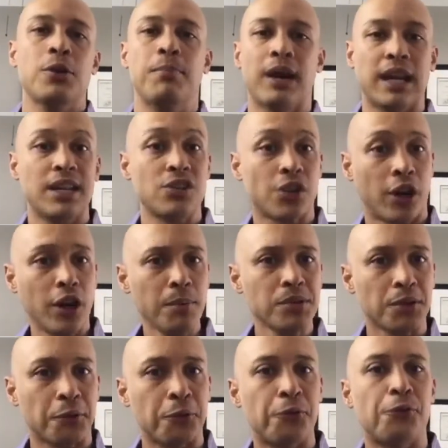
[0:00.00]
But in terms
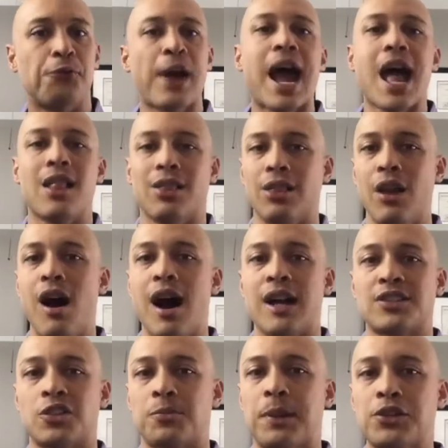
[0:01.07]
of fat
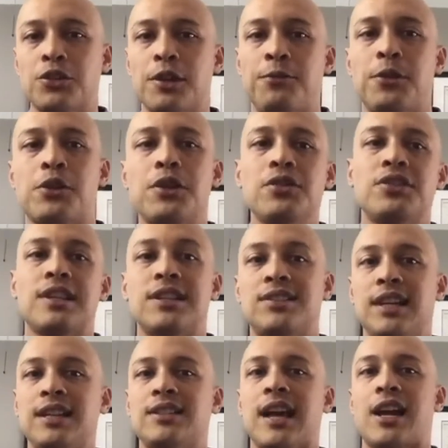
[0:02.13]
loss, especially if you're using the
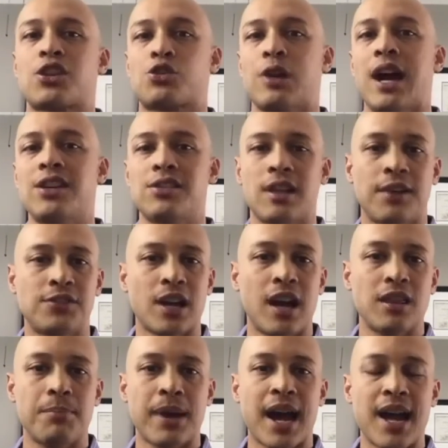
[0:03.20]
zigzag strategy that I've taught in
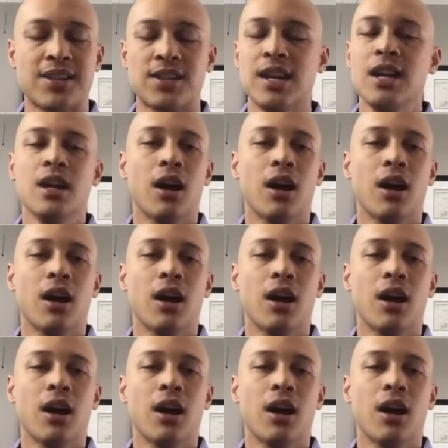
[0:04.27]
the past,